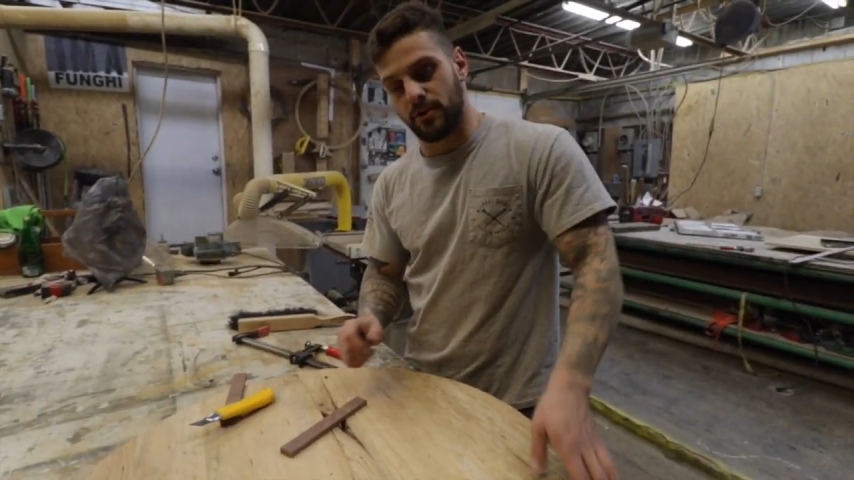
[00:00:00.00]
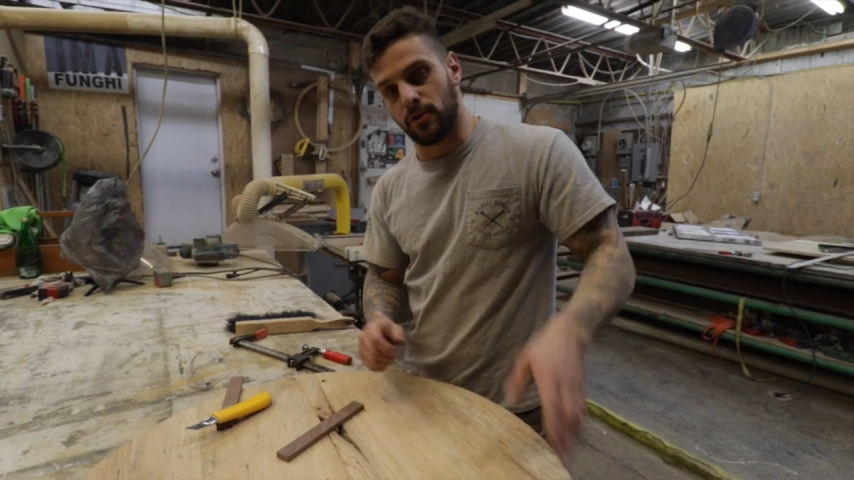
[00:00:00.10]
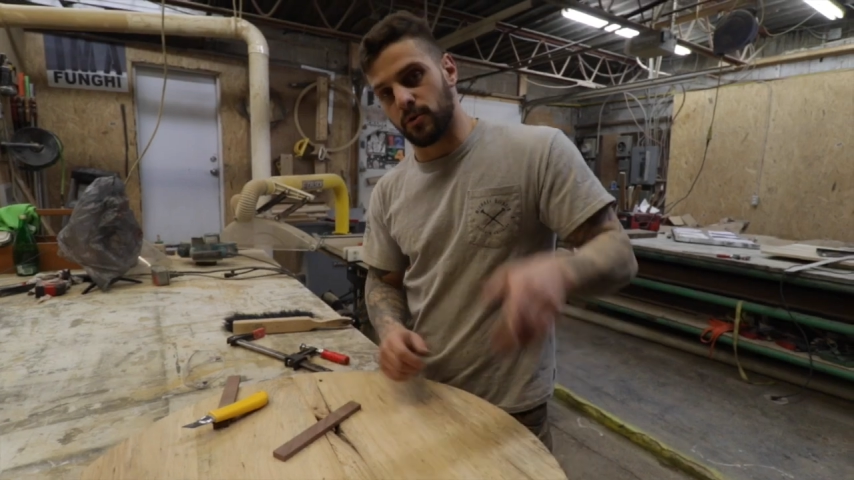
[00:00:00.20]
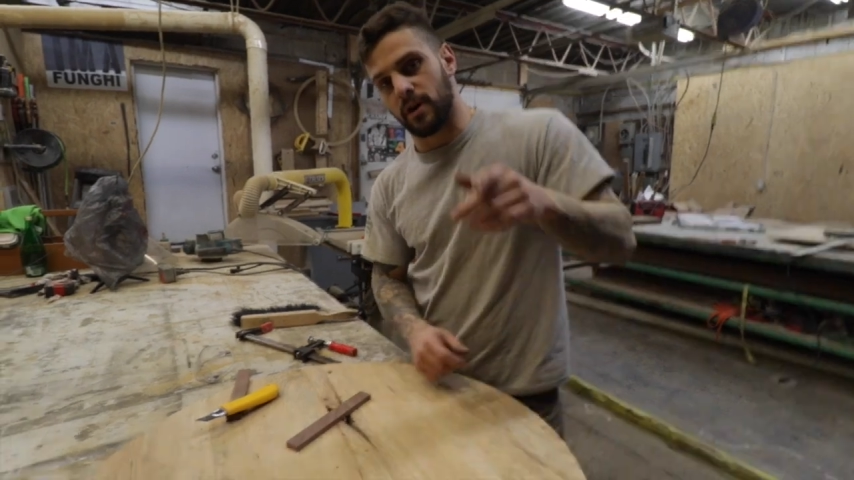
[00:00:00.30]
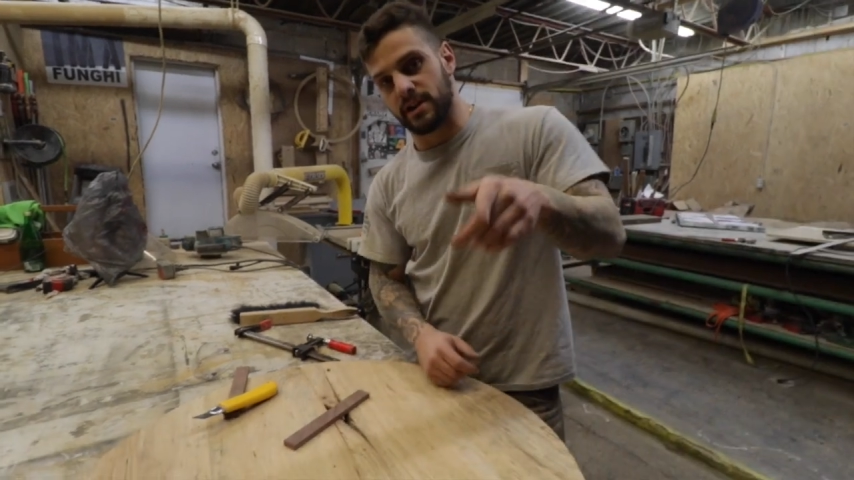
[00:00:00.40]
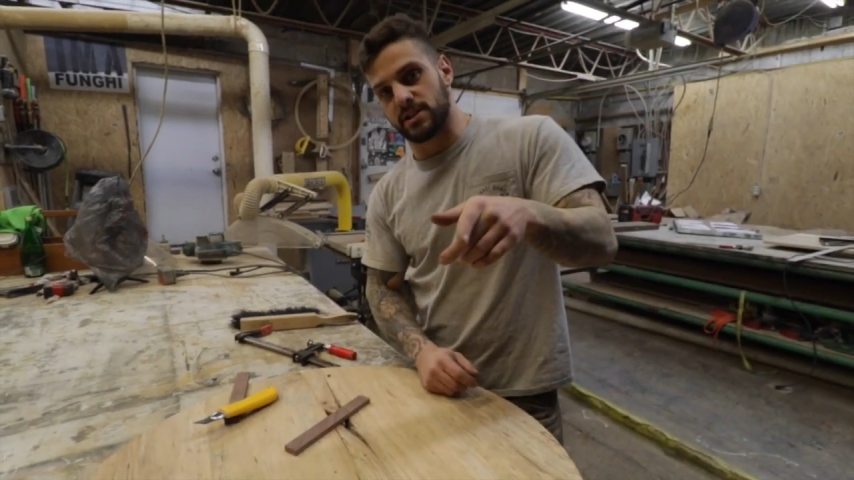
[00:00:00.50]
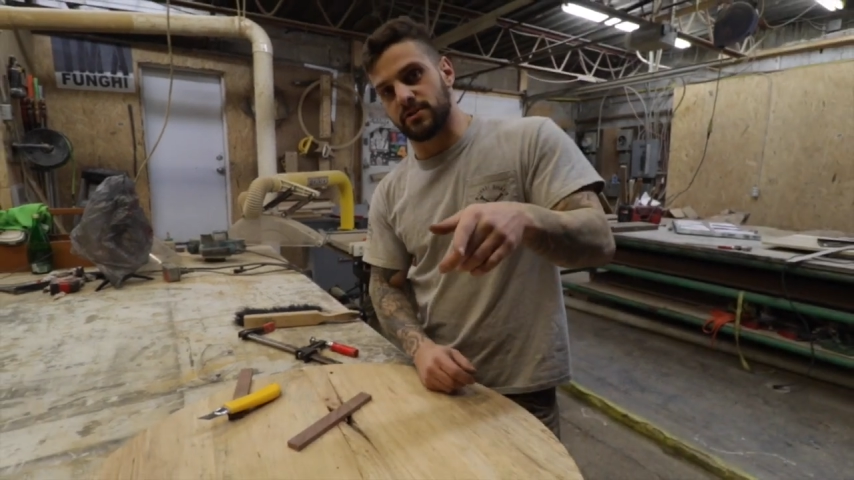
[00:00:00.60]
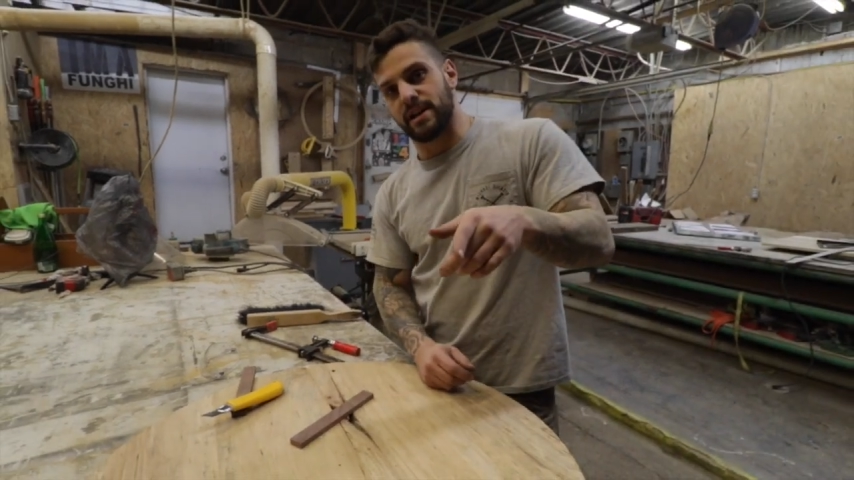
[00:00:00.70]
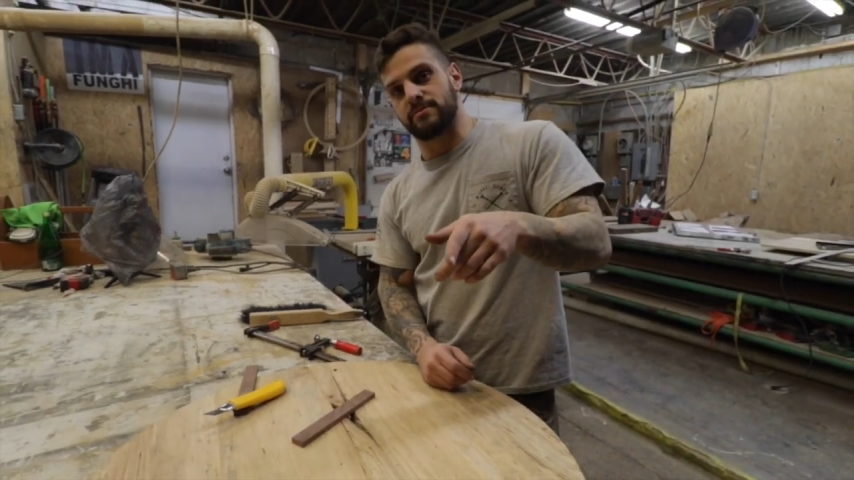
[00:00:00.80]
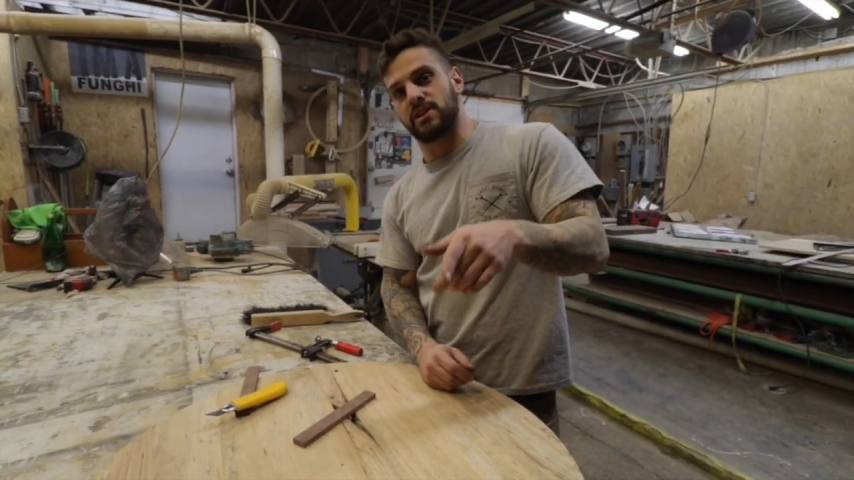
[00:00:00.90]
Go to our
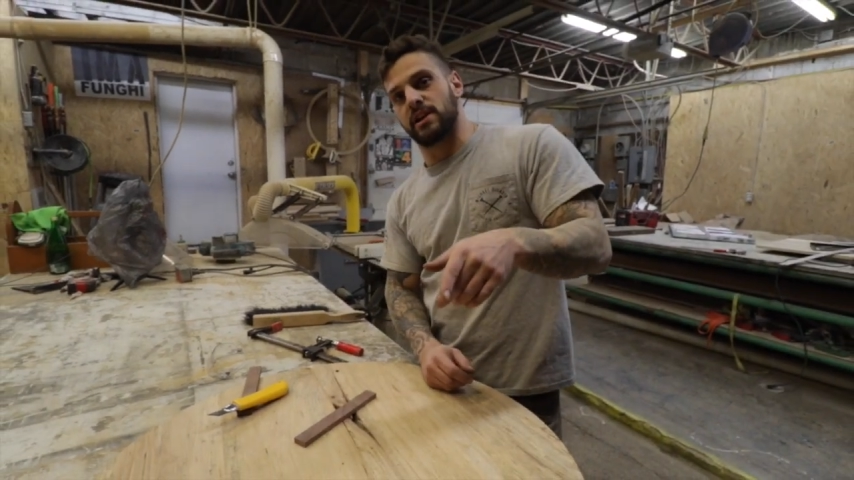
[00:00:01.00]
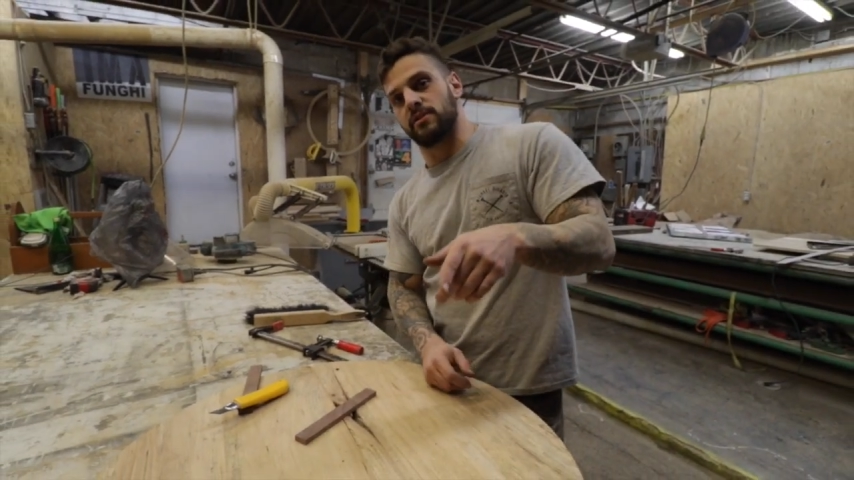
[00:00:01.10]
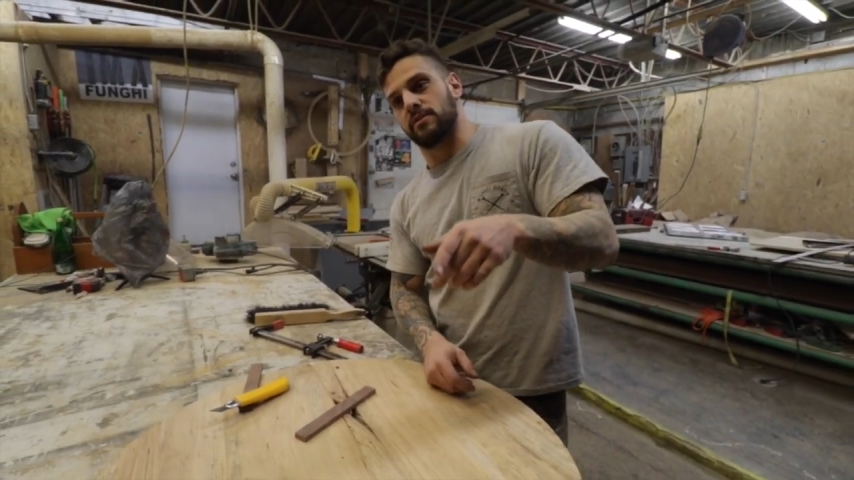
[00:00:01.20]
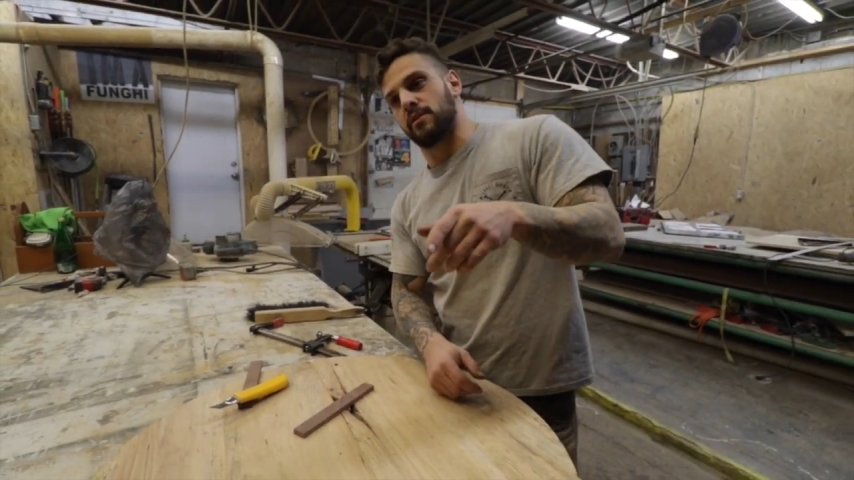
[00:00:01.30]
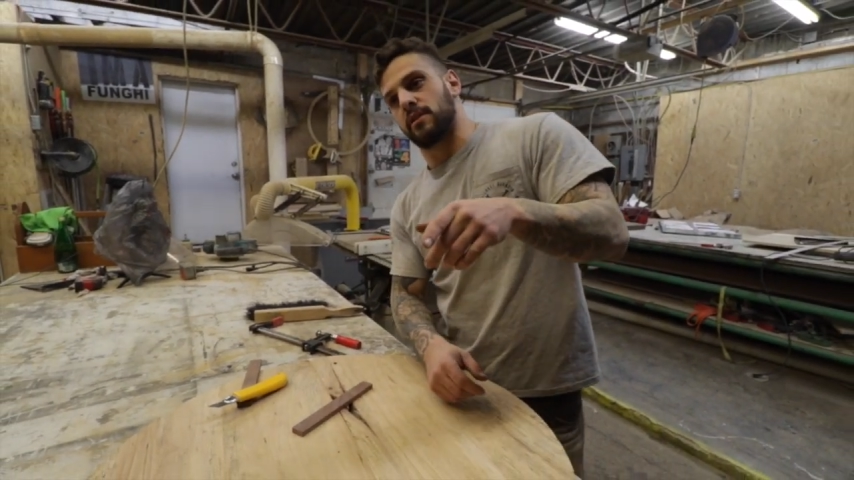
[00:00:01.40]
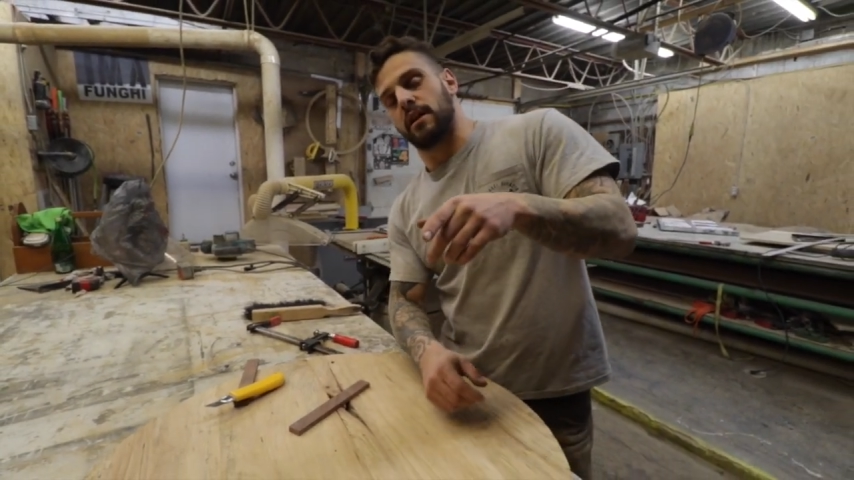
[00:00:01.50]
Instagram channel,